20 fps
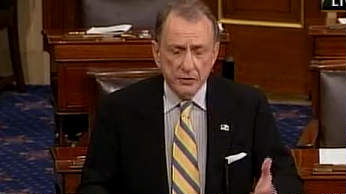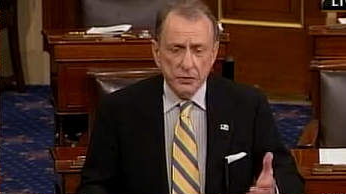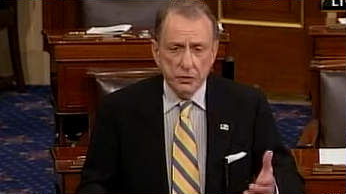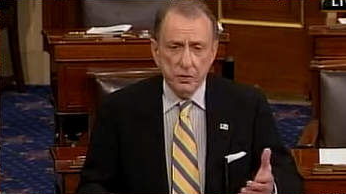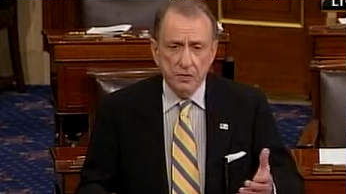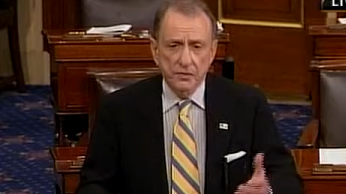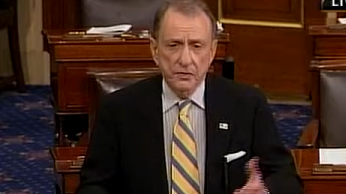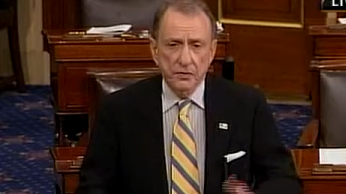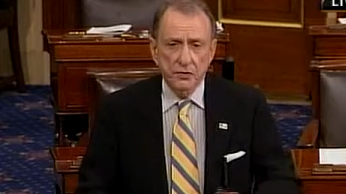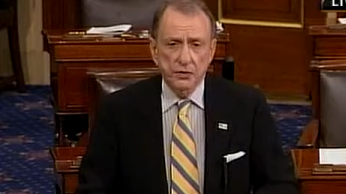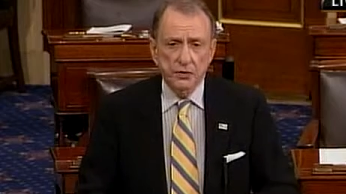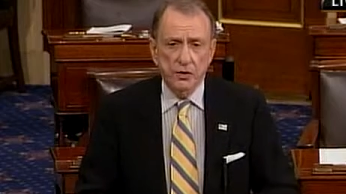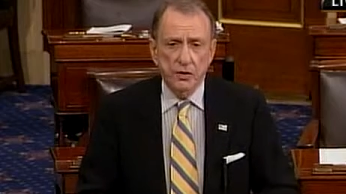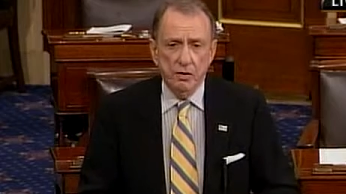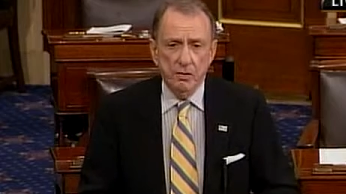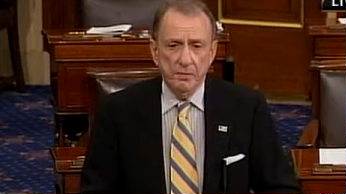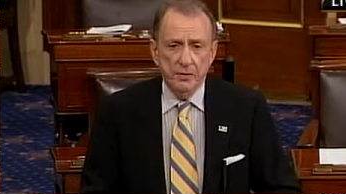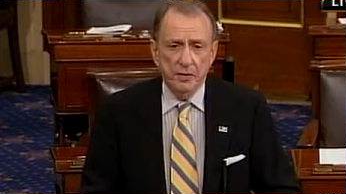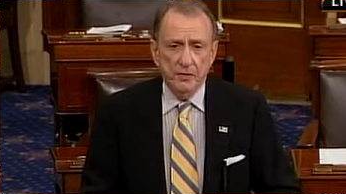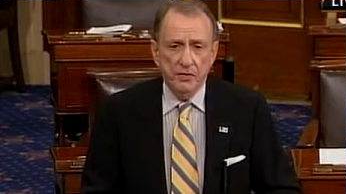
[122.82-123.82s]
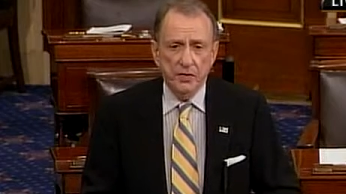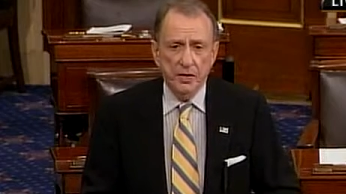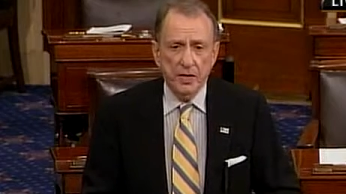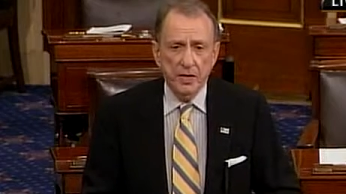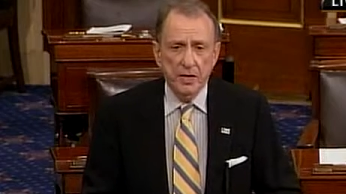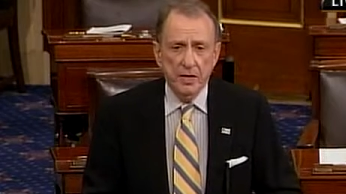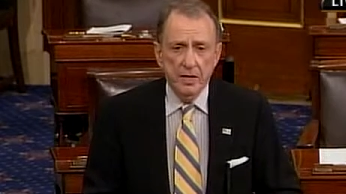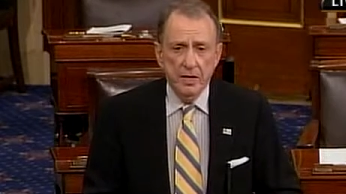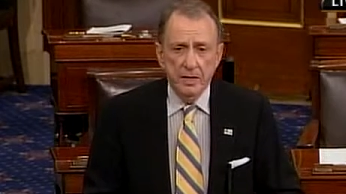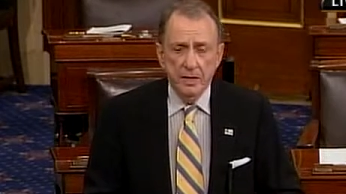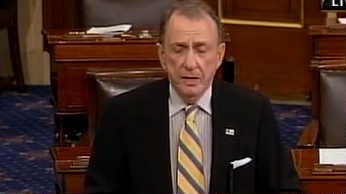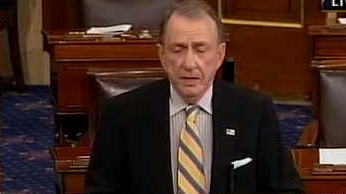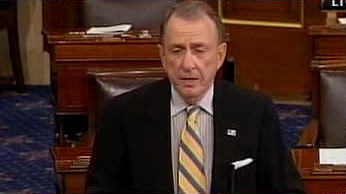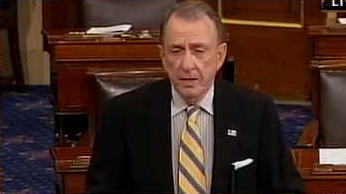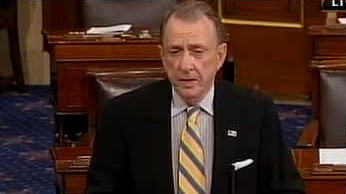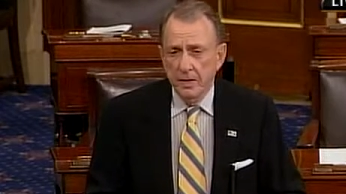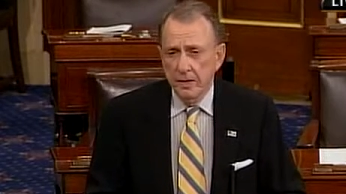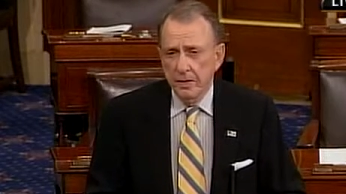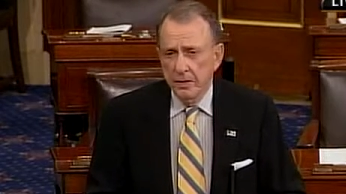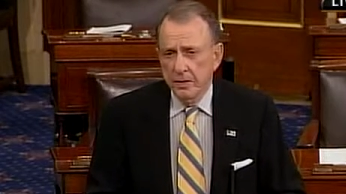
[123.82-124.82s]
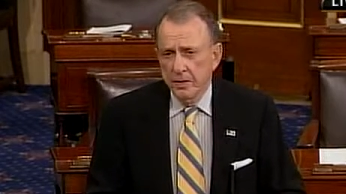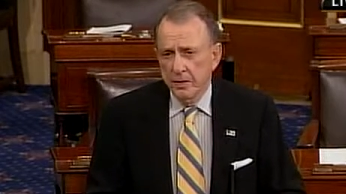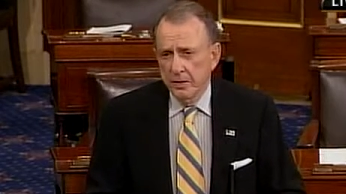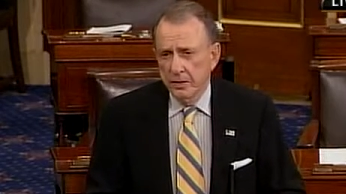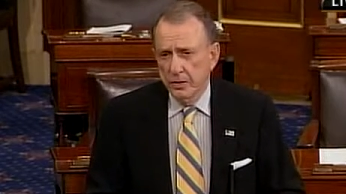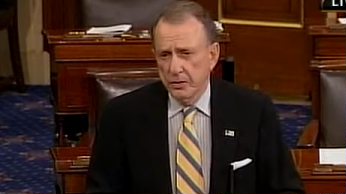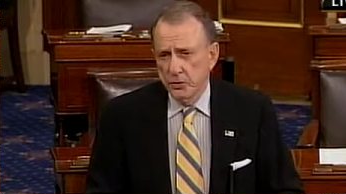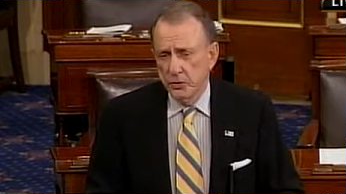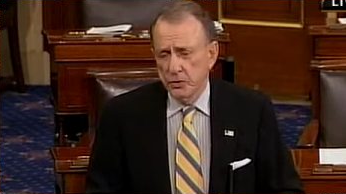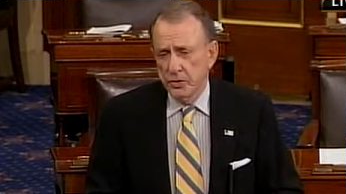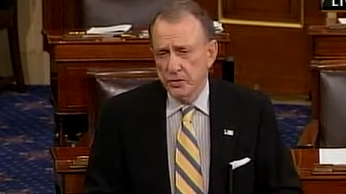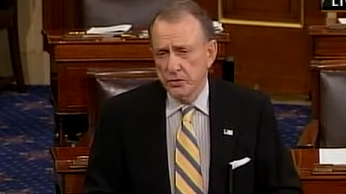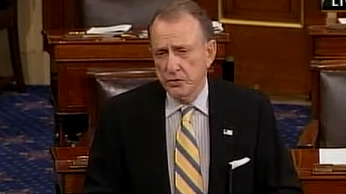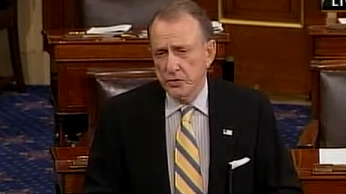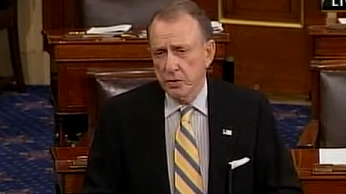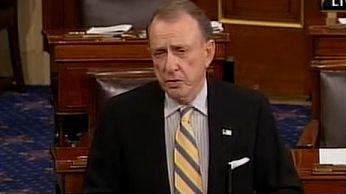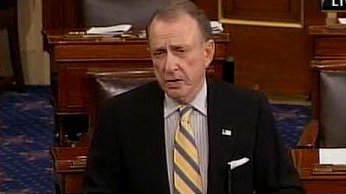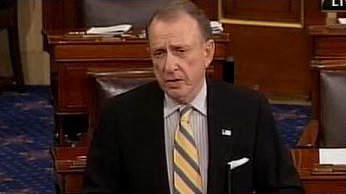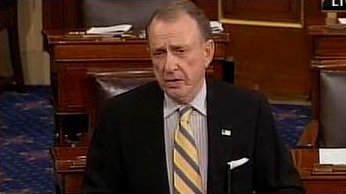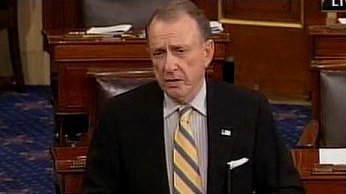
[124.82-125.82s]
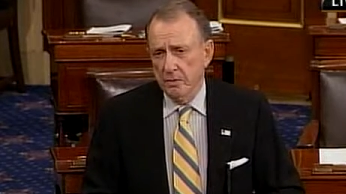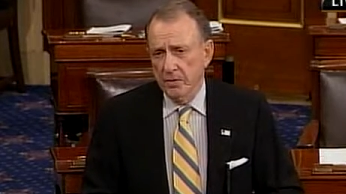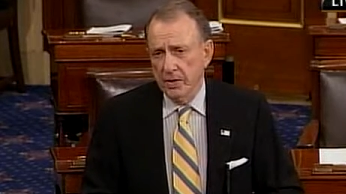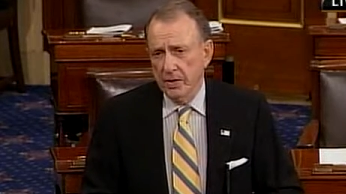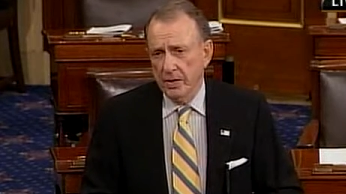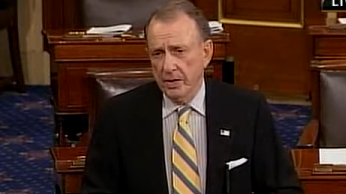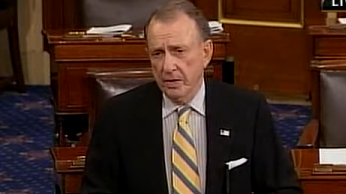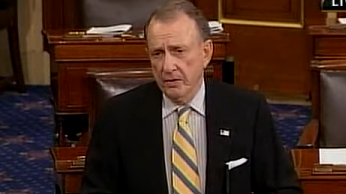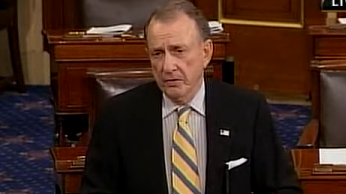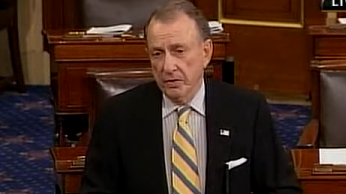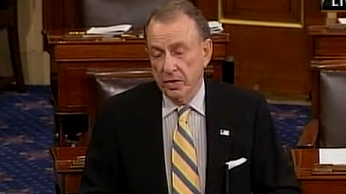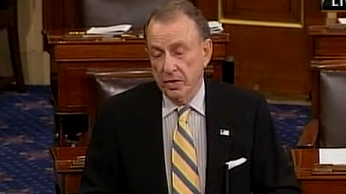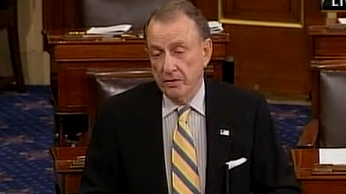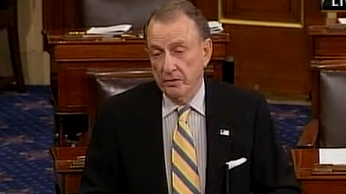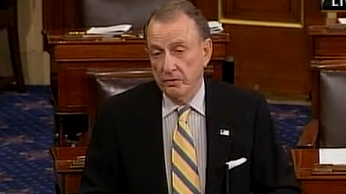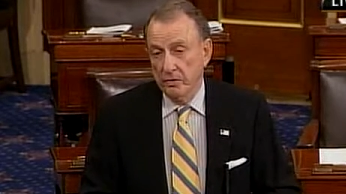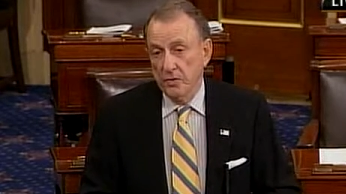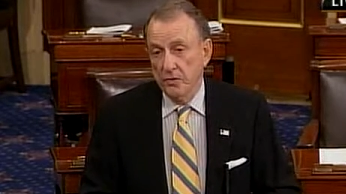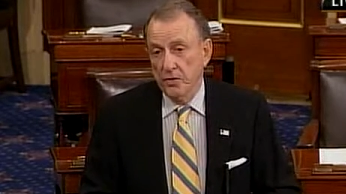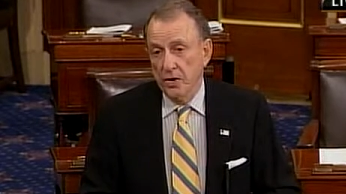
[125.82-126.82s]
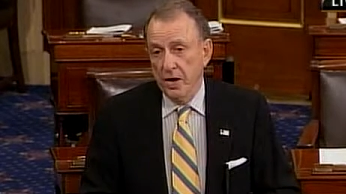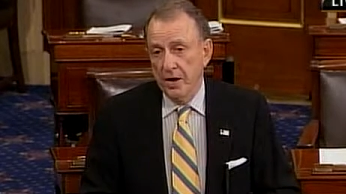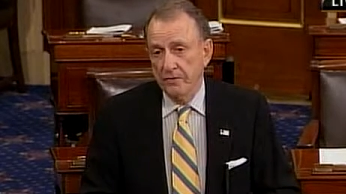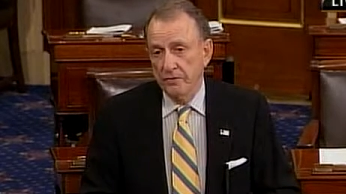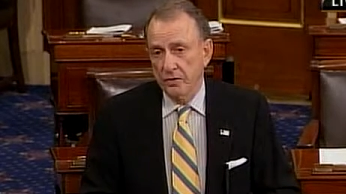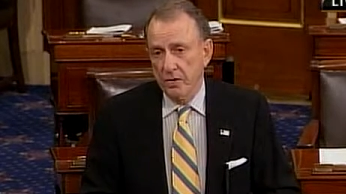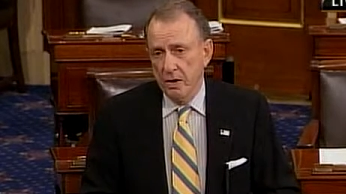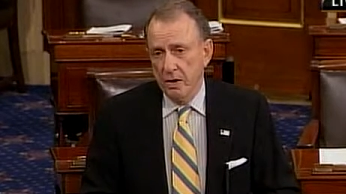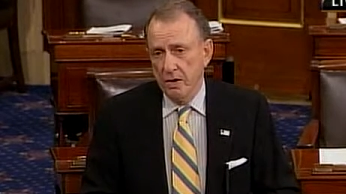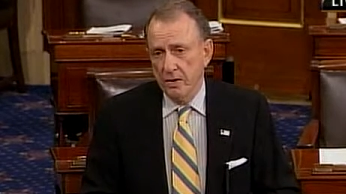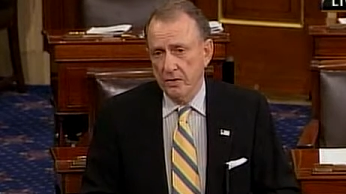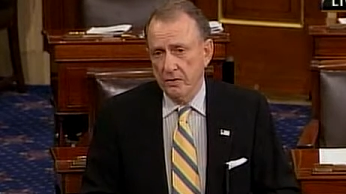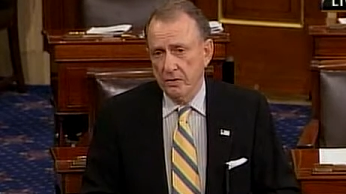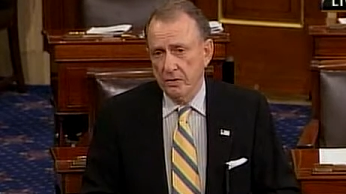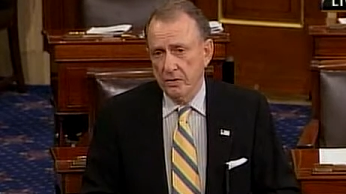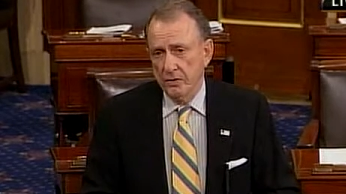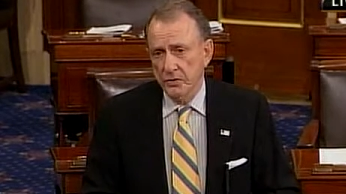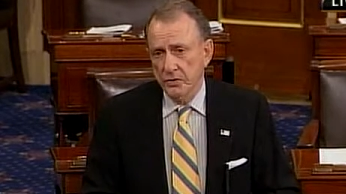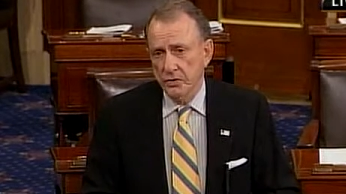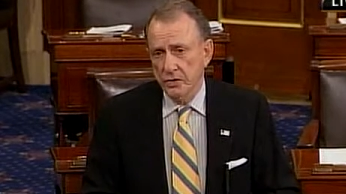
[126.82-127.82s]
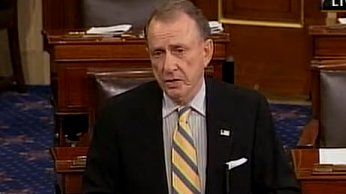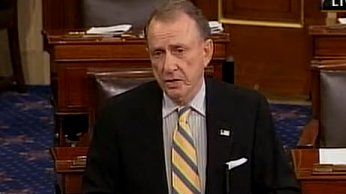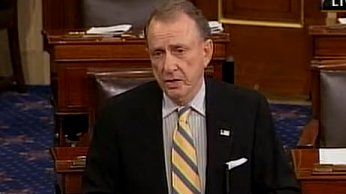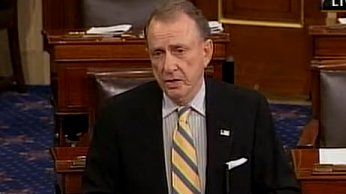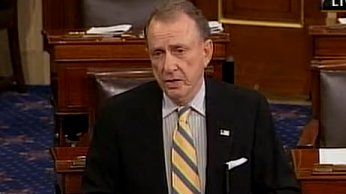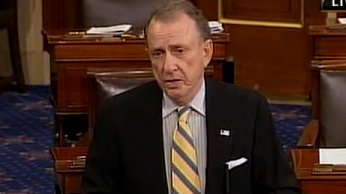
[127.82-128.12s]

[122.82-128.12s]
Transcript: served as chairman of the Judiciary Committee in the 109th Congress,